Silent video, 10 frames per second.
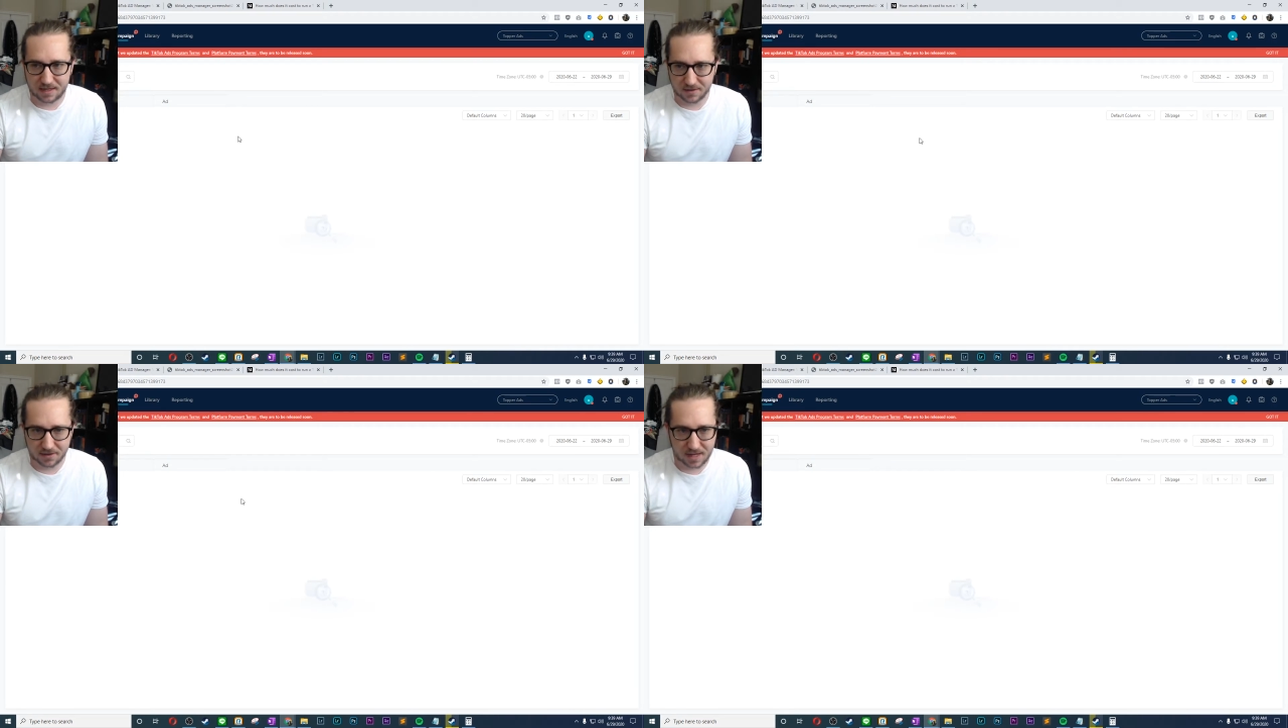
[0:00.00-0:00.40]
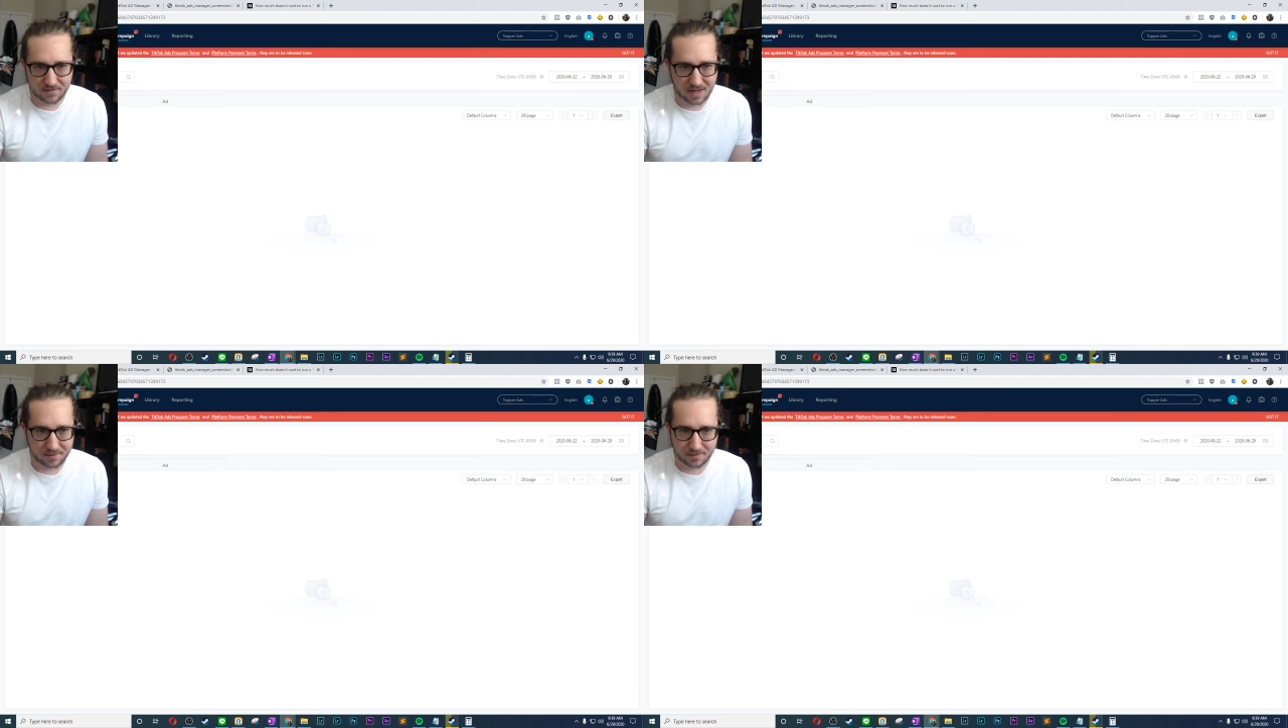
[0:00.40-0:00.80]
other kind
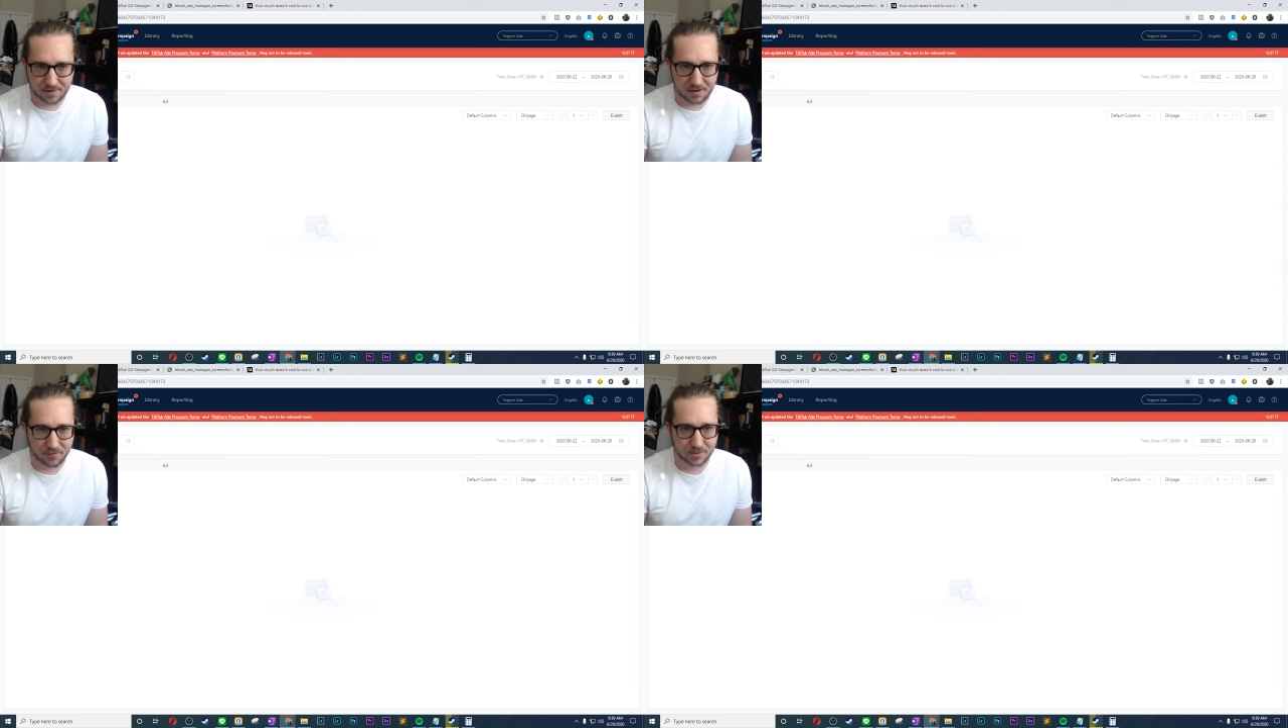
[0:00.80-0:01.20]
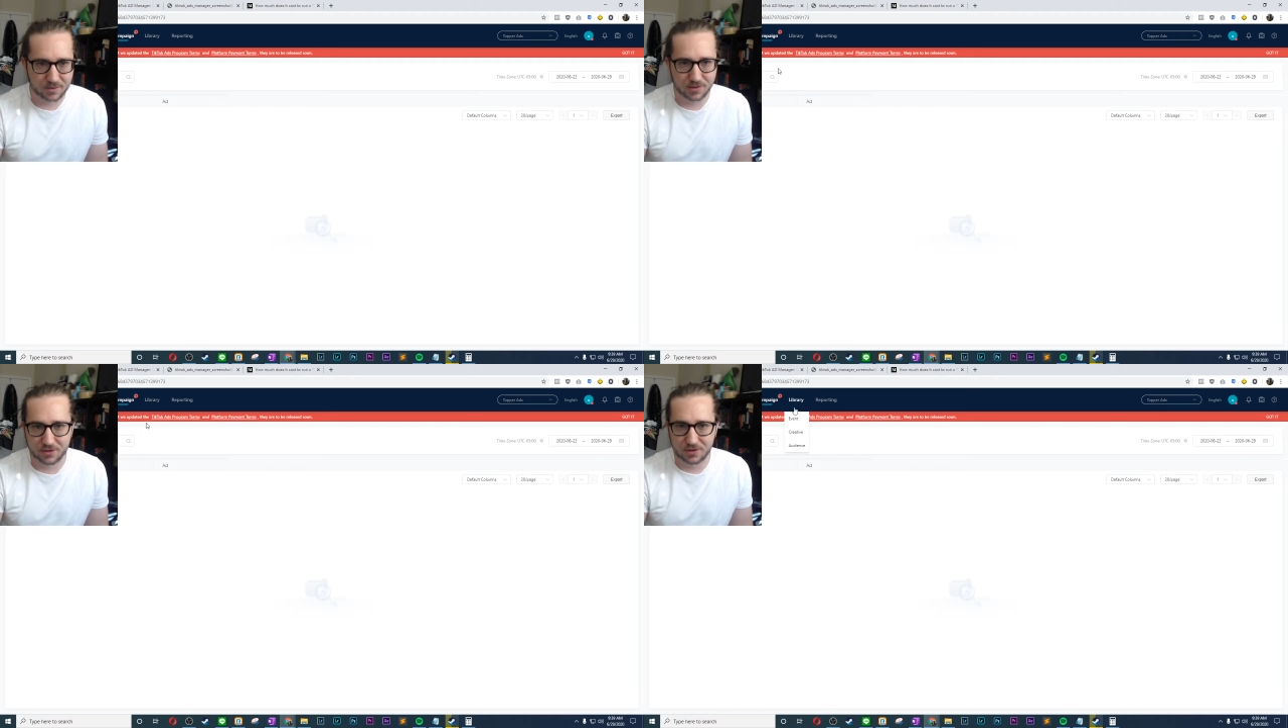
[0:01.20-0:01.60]
of ad platforms
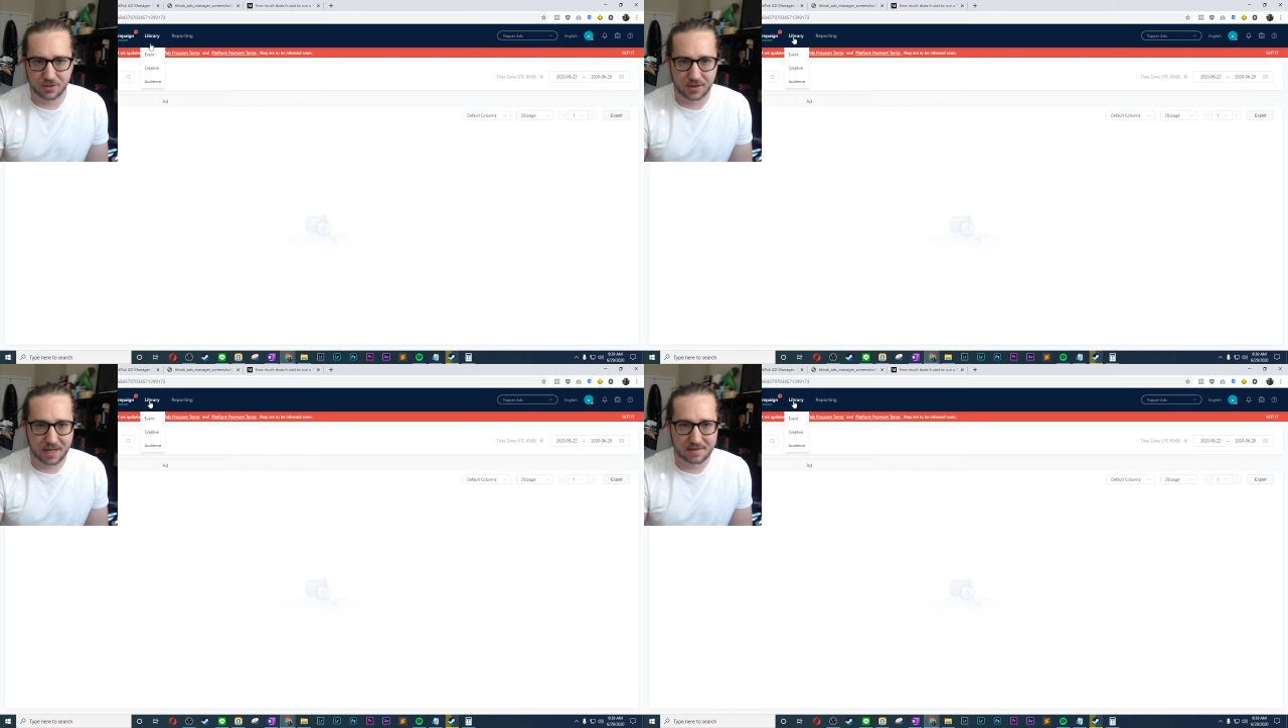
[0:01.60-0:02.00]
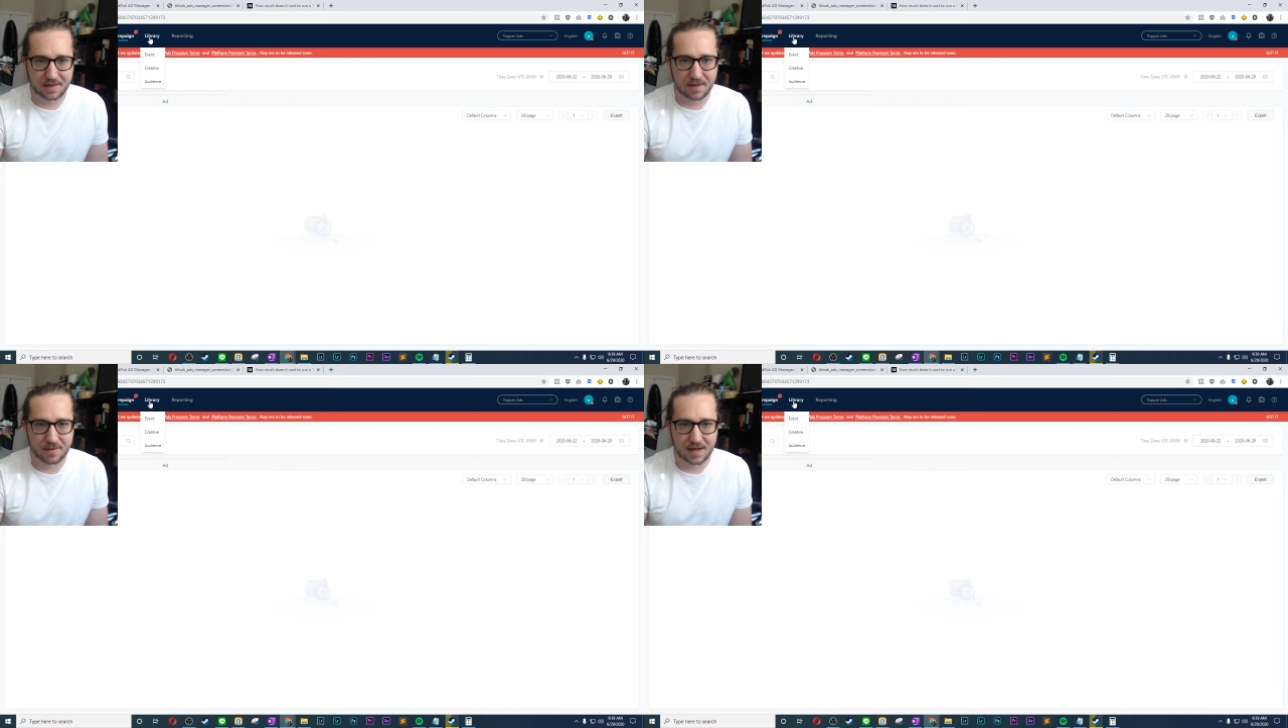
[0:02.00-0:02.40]
where you could create
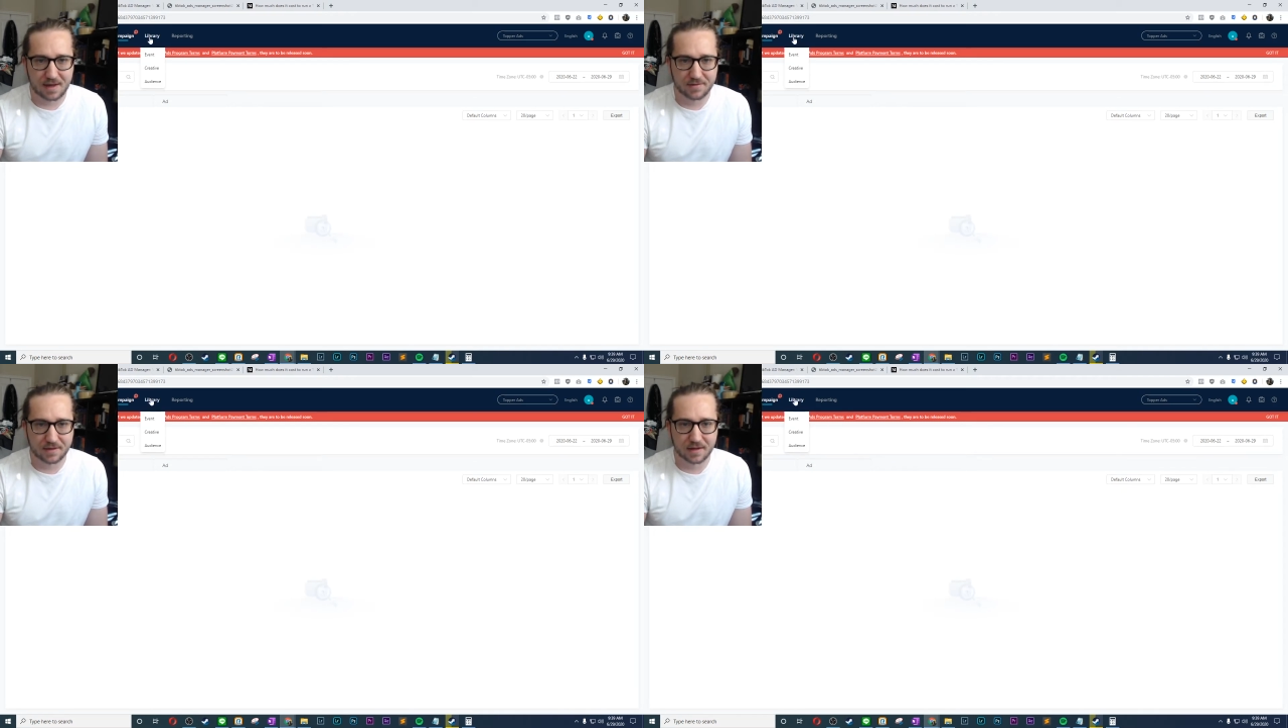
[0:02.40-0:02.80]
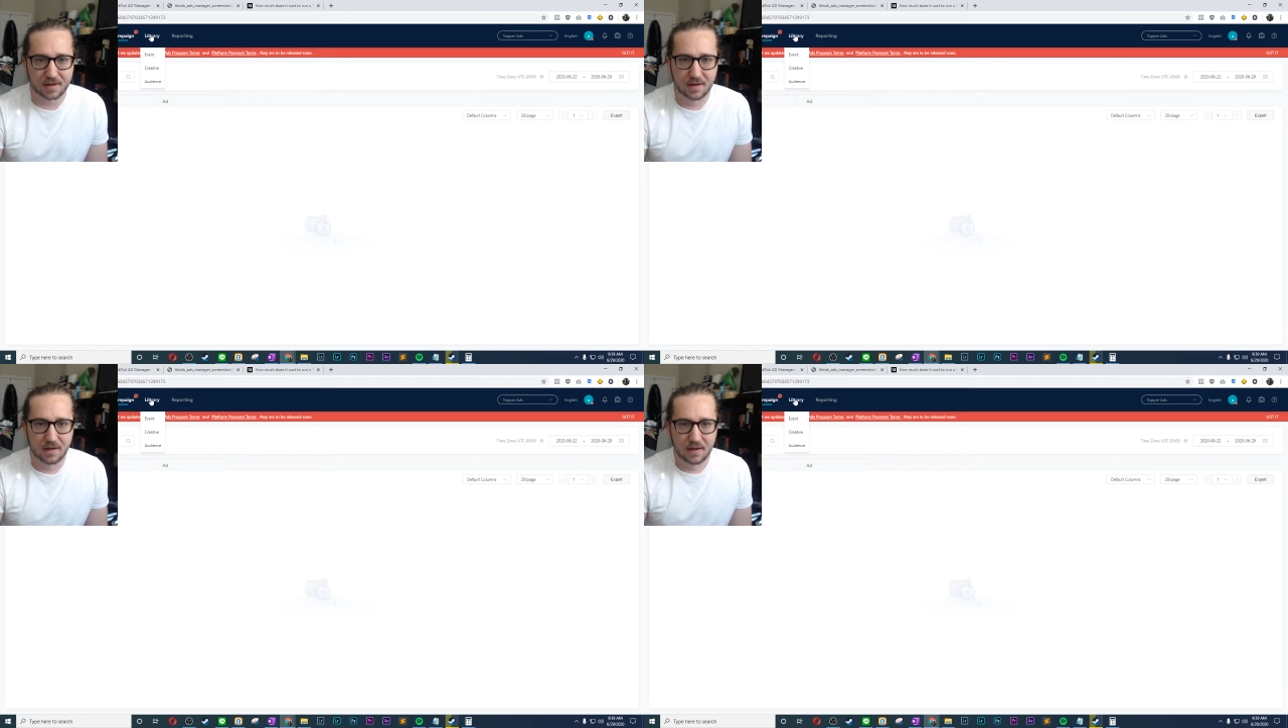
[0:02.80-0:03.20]
them and everything.
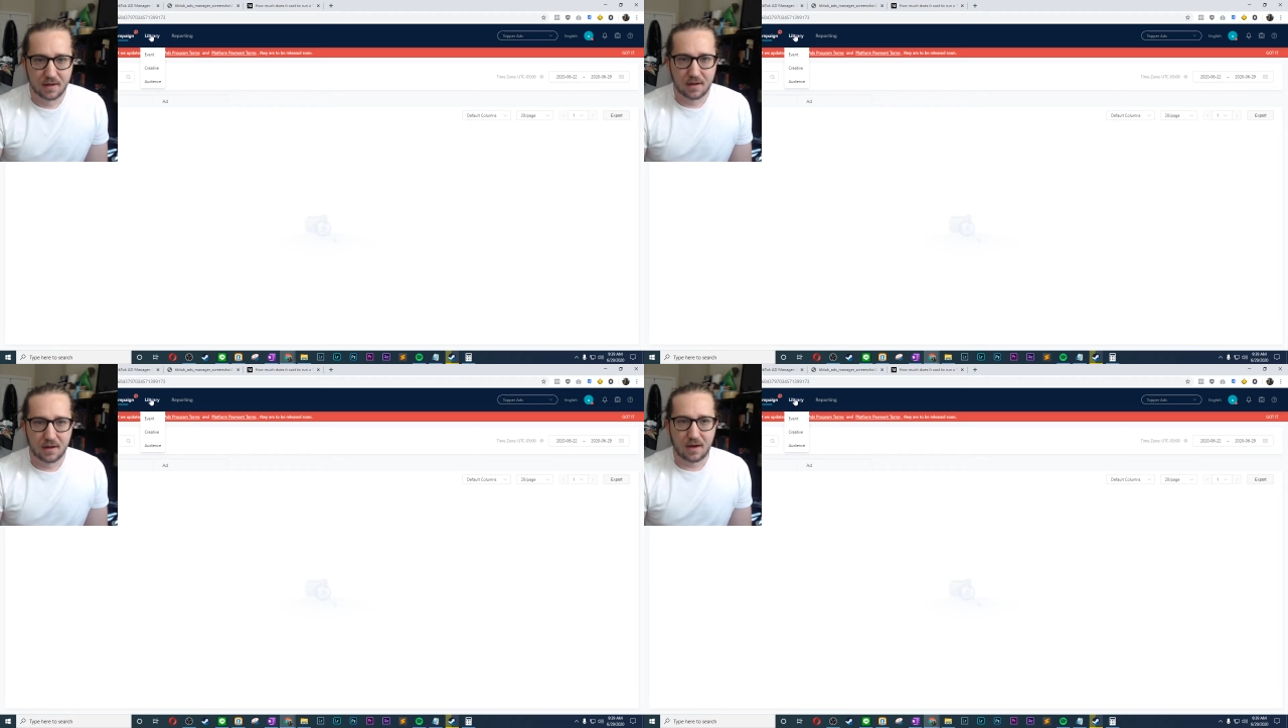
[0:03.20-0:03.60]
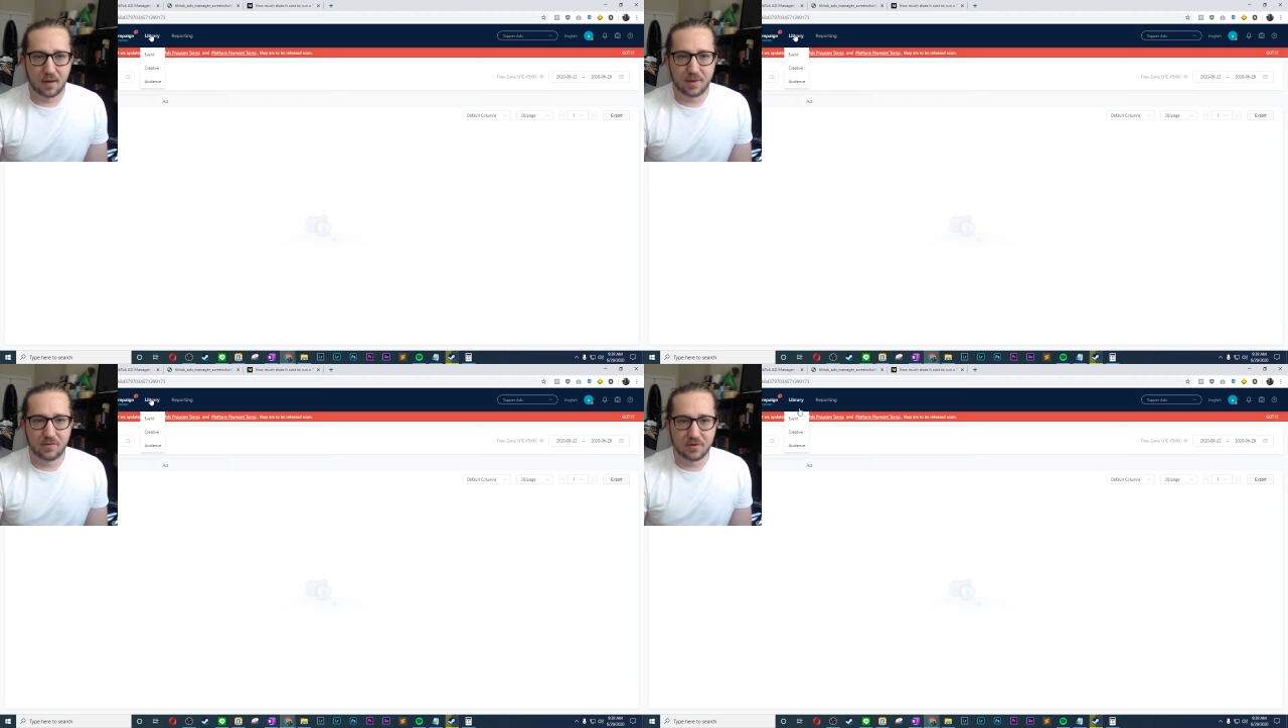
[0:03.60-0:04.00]
You have your